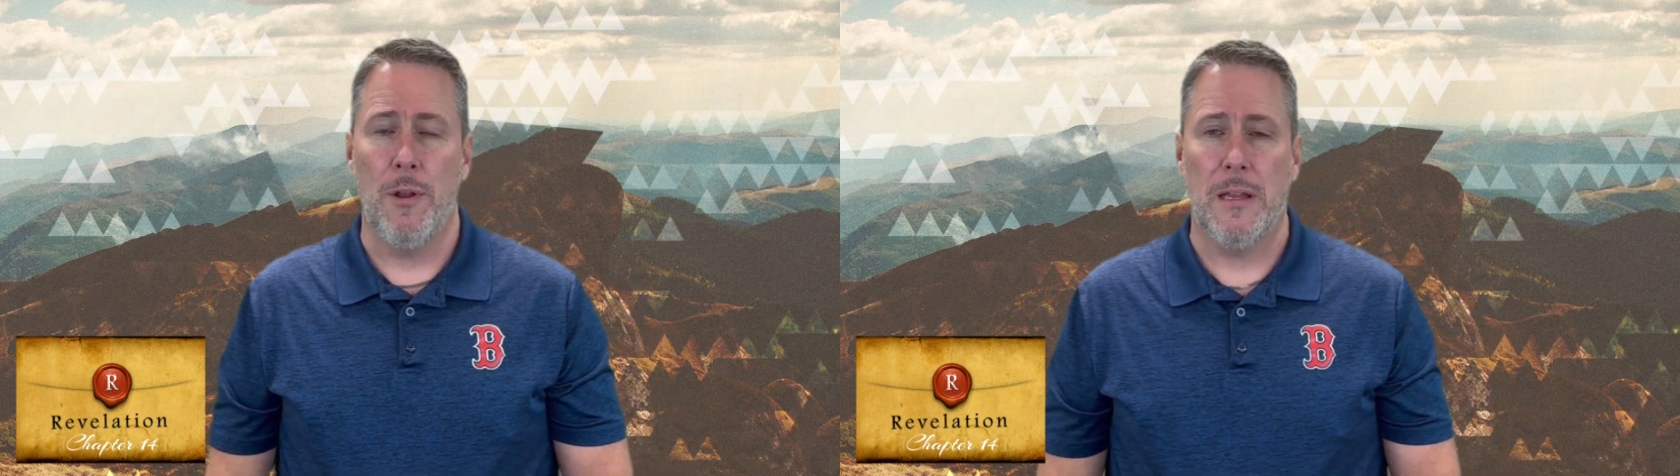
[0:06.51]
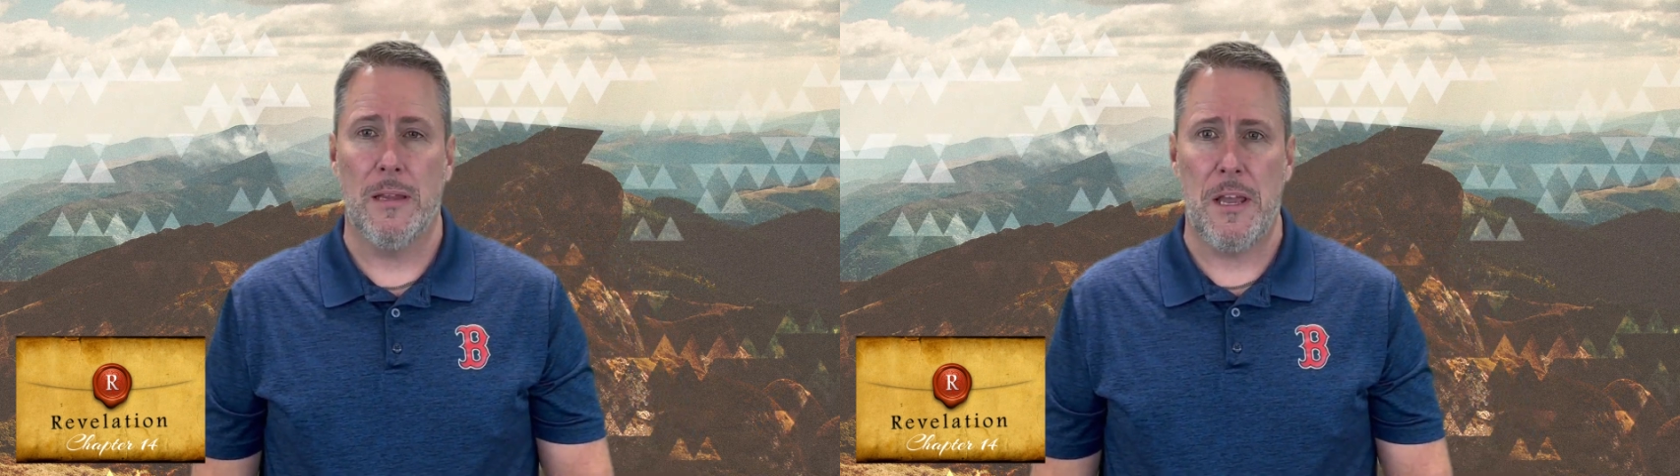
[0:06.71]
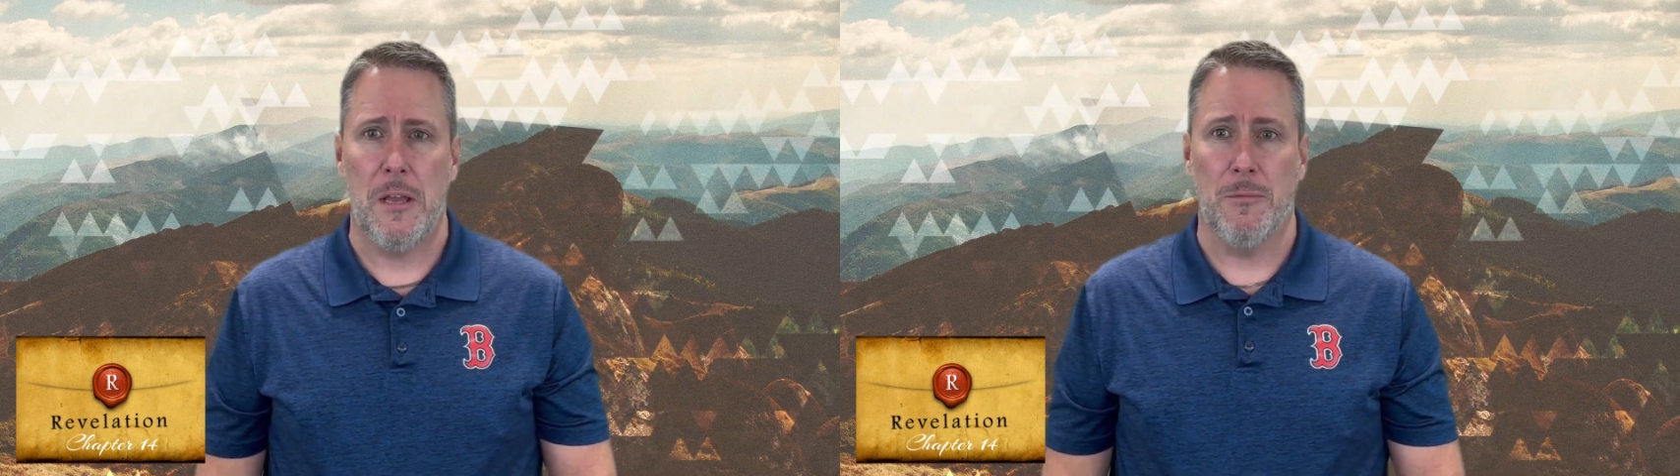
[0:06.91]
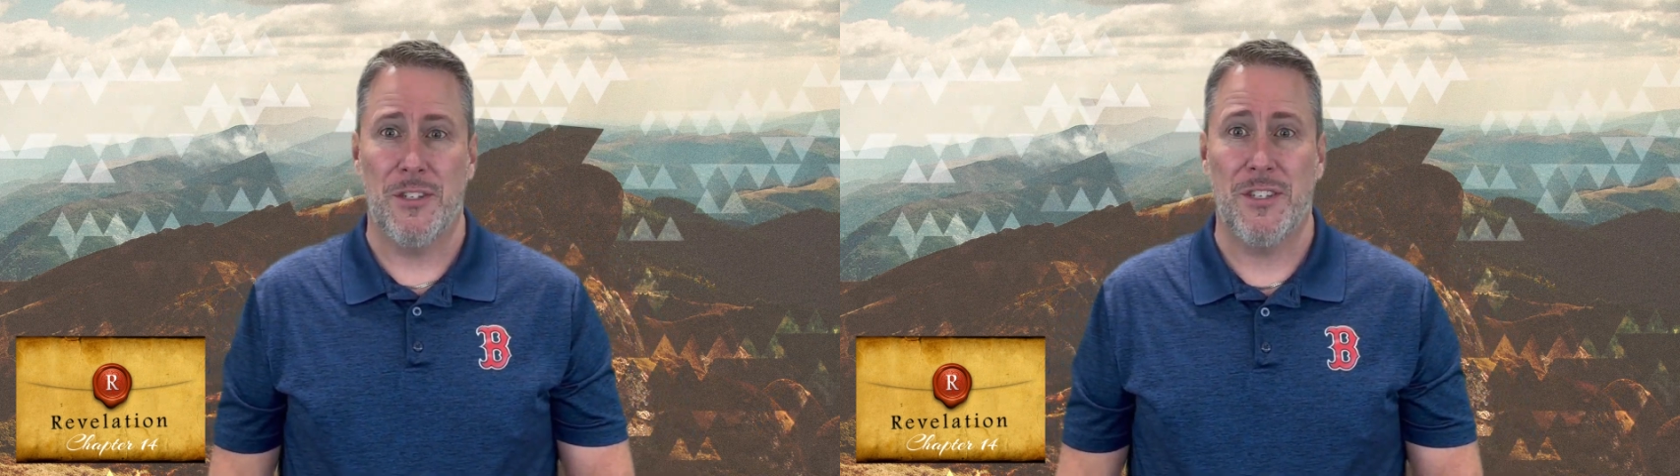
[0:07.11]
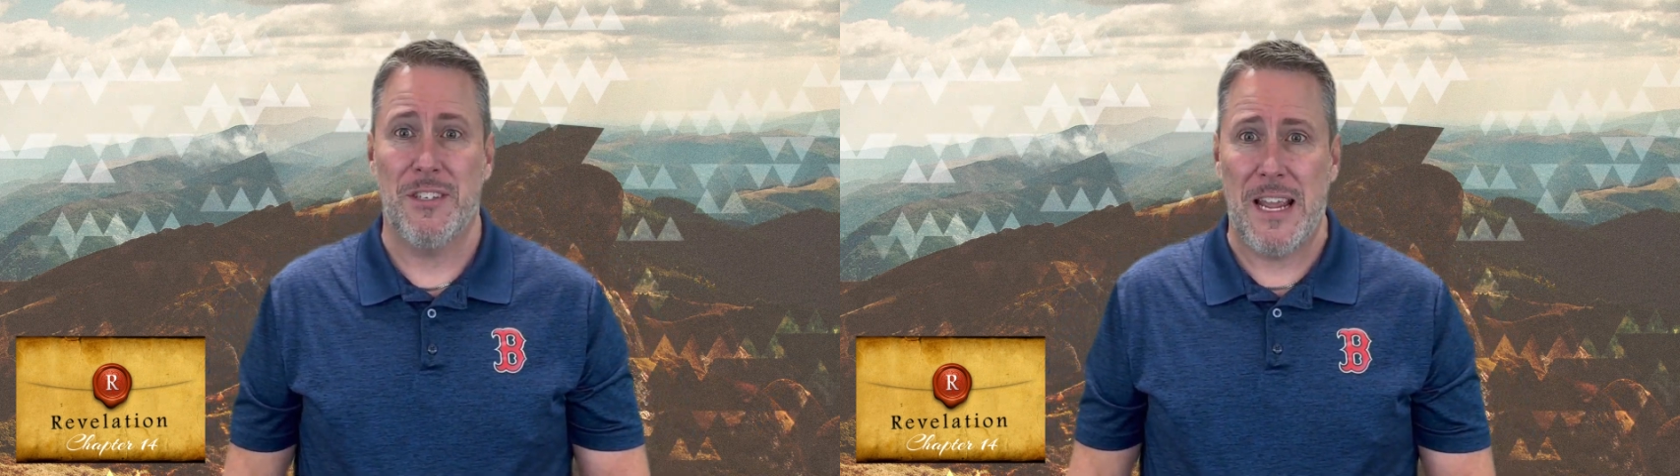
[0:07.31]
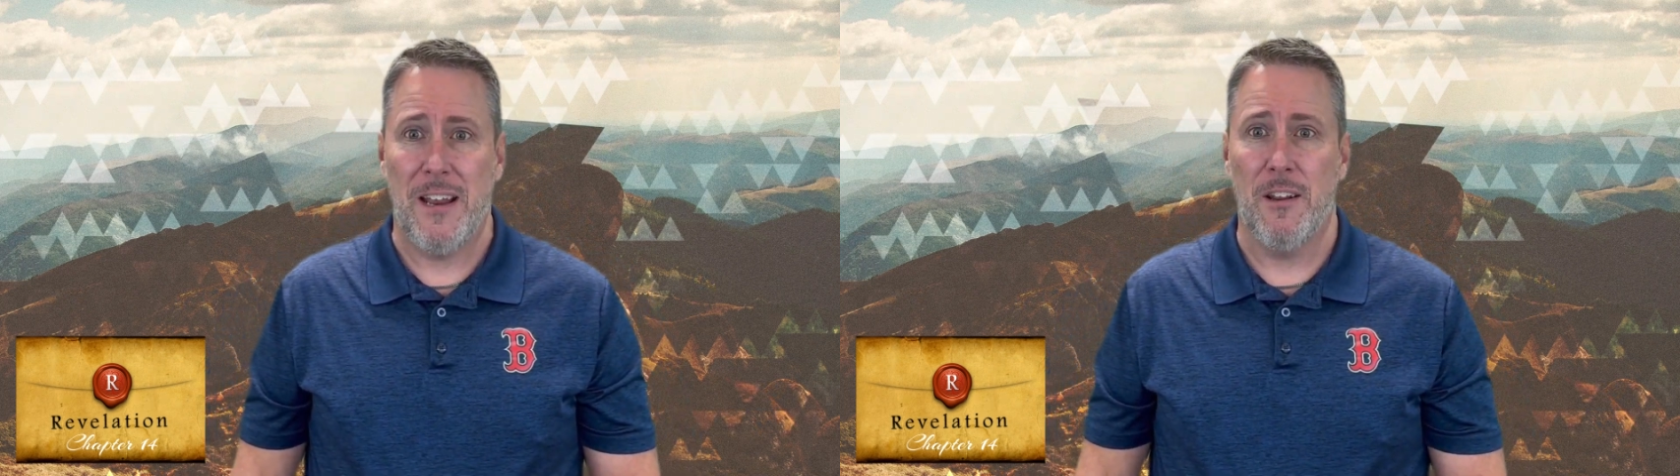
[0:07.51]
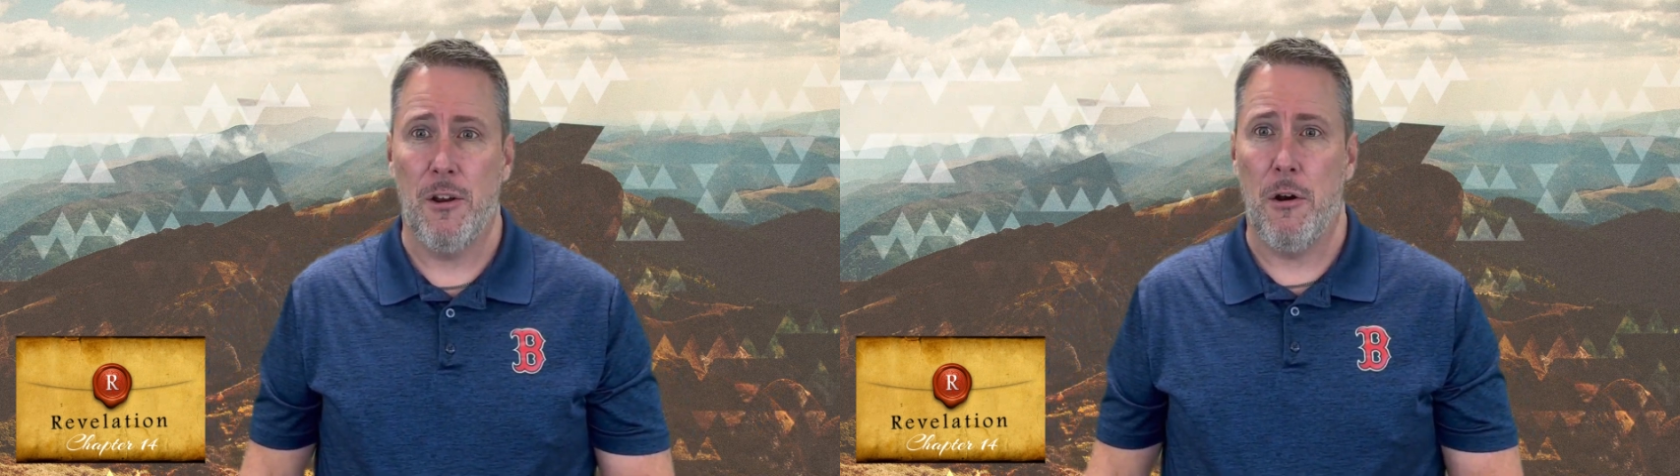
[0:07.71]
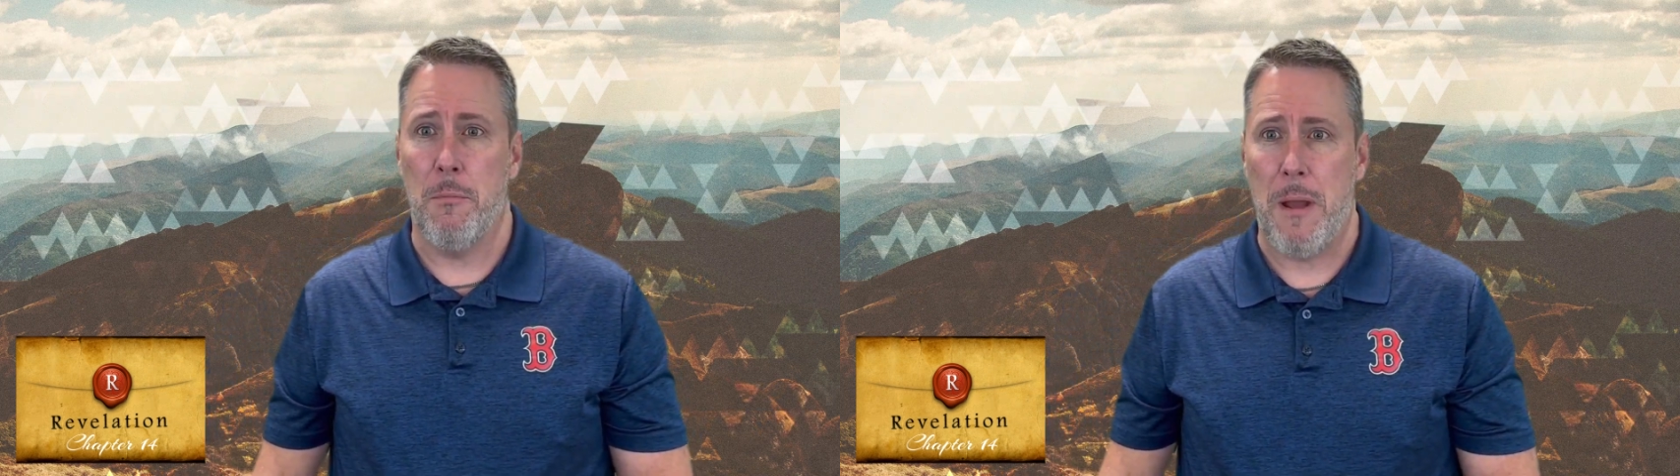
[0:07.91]
a lamb standing
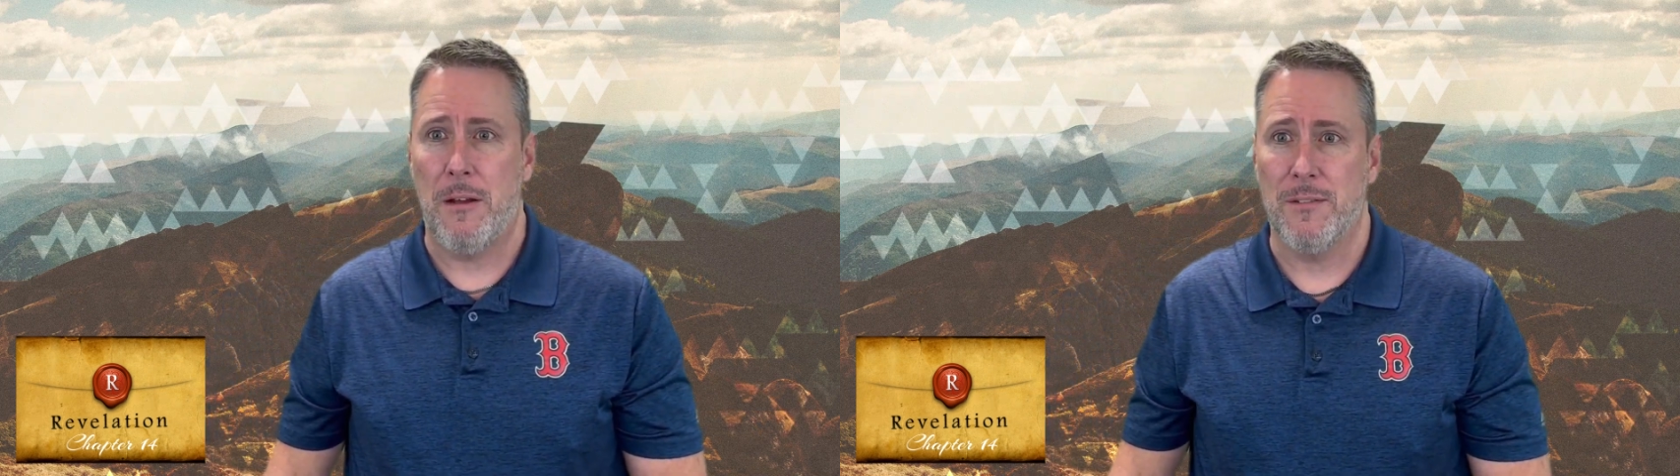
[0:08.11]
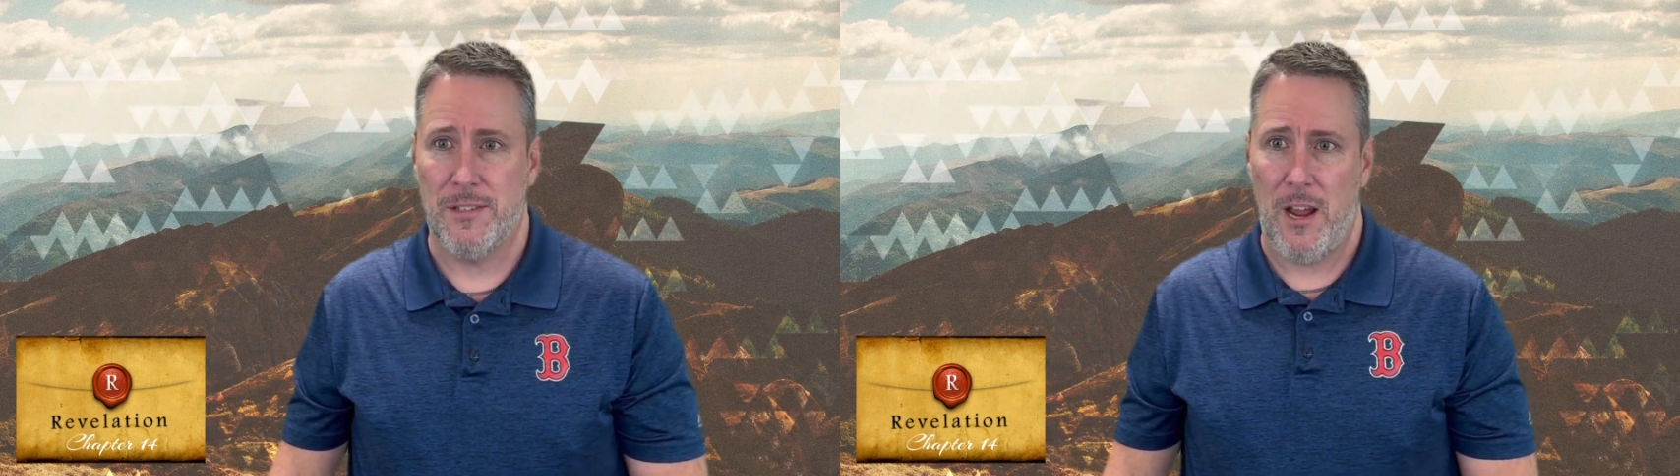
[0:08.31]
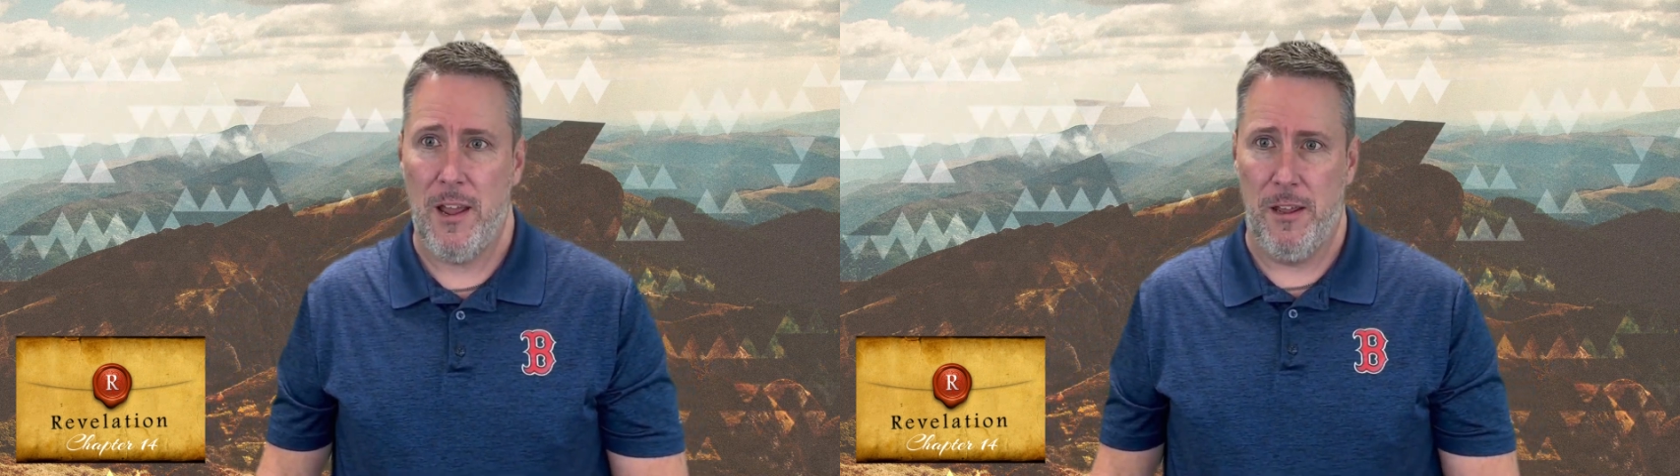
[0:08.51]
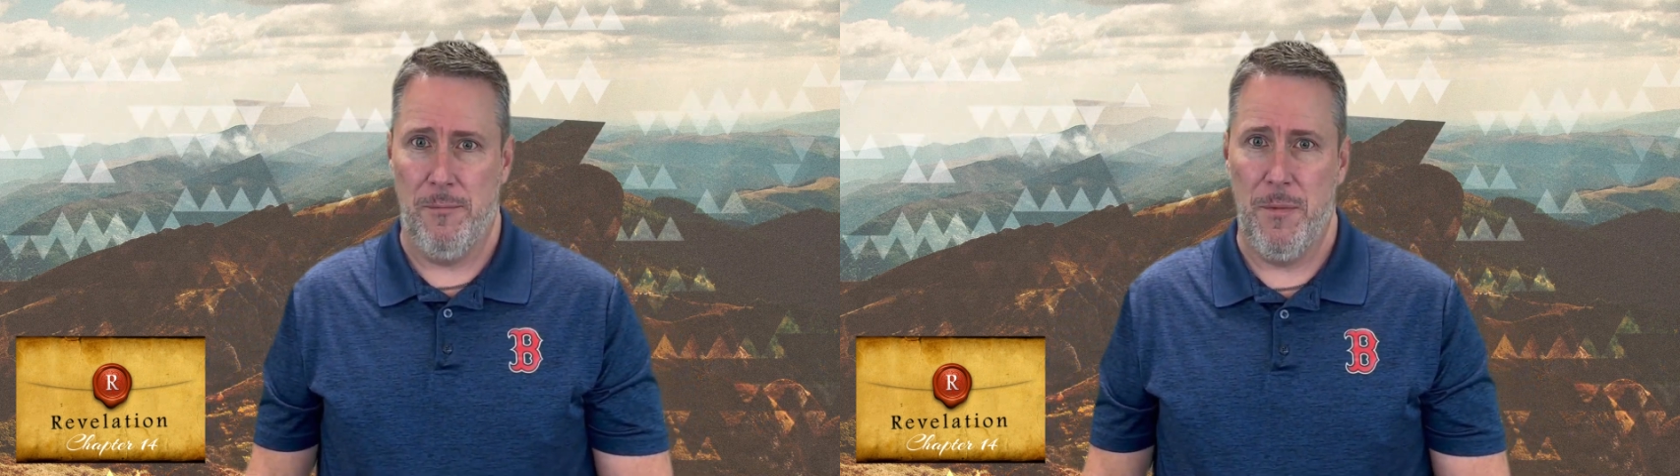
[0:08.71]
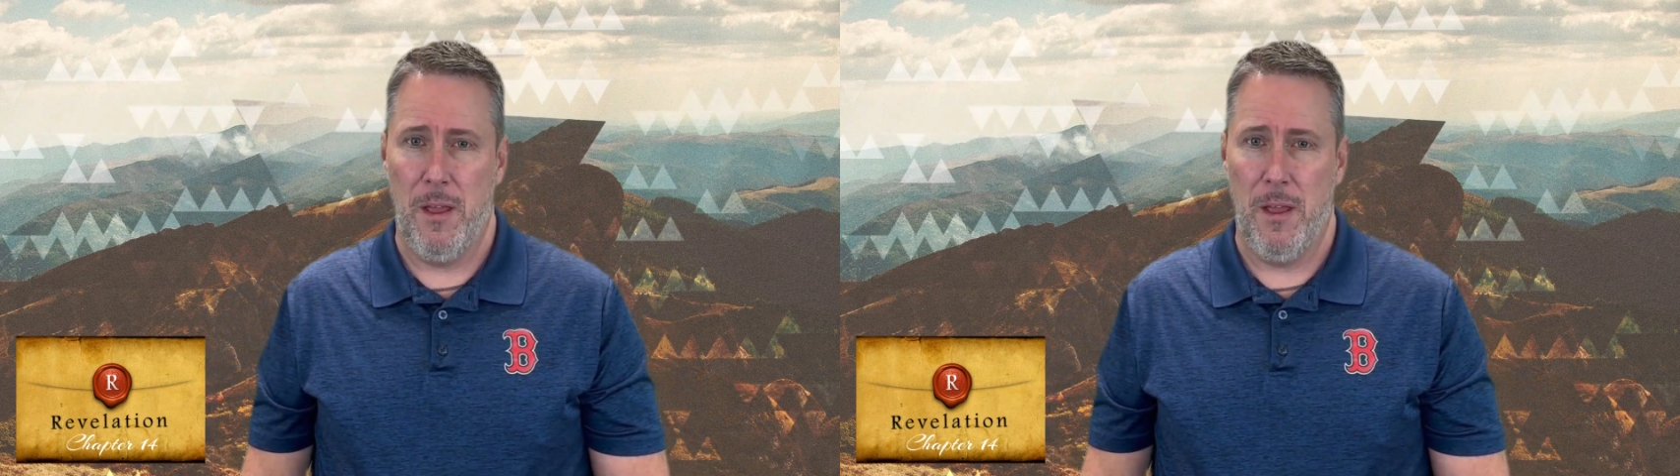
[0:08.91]
on Mount Zion,